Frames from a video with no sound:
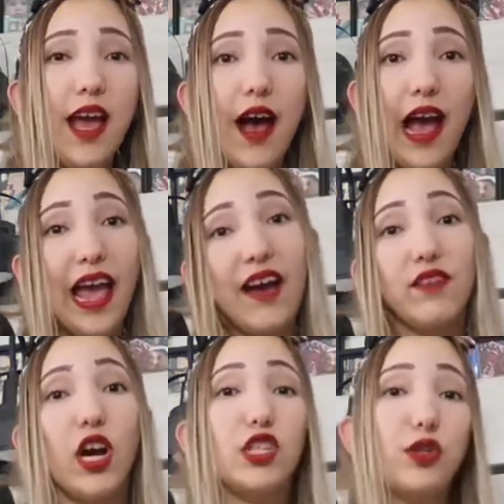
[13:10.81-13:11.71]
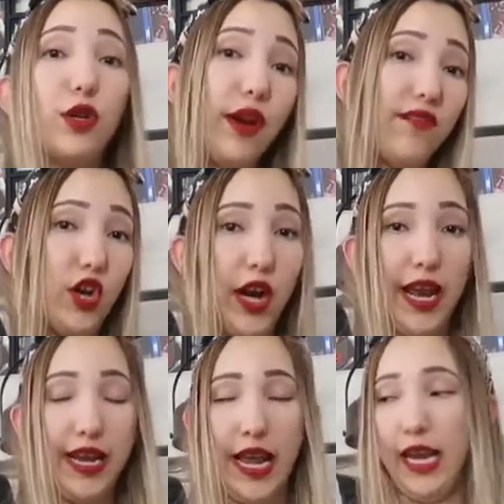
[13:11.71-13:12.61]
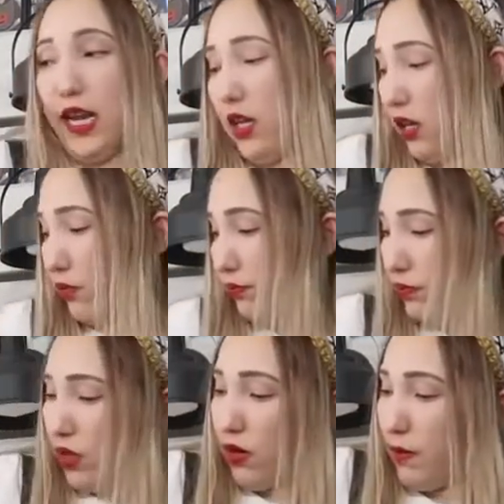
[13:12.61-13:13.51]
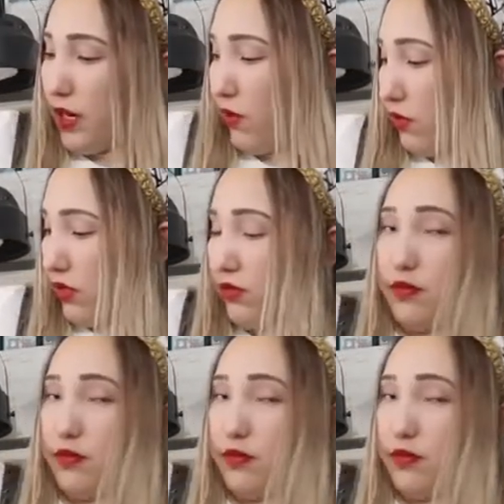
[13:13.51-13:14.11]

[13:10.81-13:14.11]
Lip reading: I have gone to a graveyard at night. Oh, sorry, Pennywise.